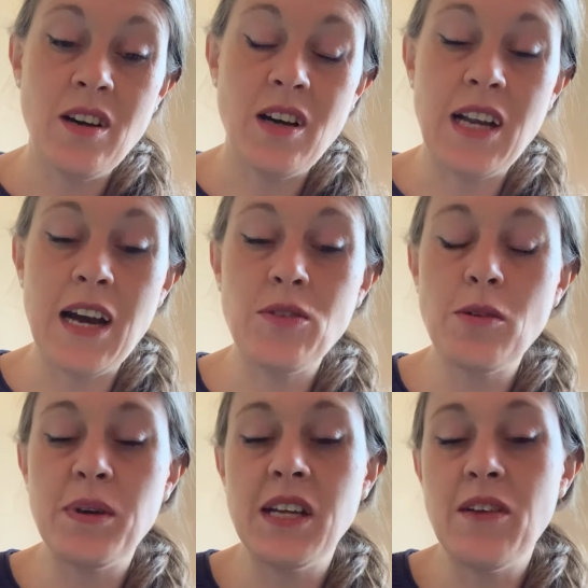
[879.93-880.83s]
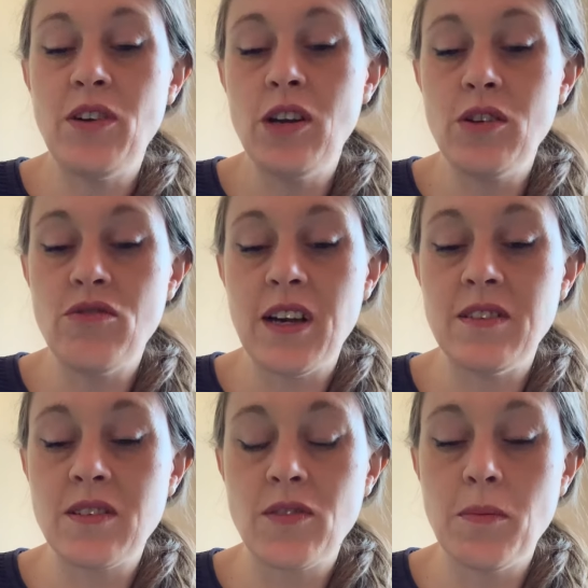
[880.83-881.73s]
Allow the benevolent
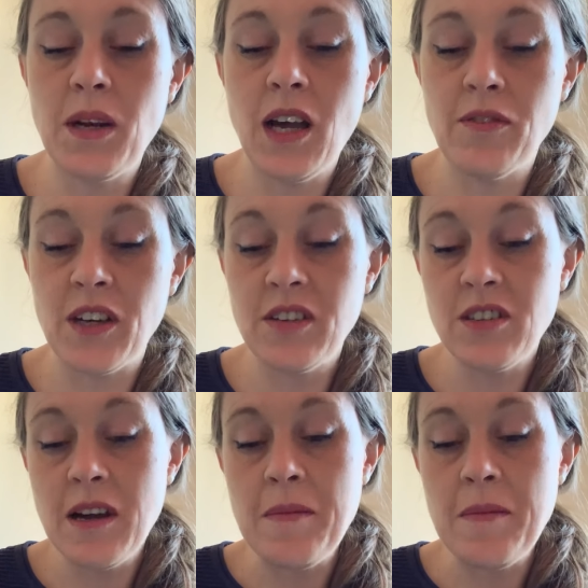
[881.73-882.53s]
grace of the Beloved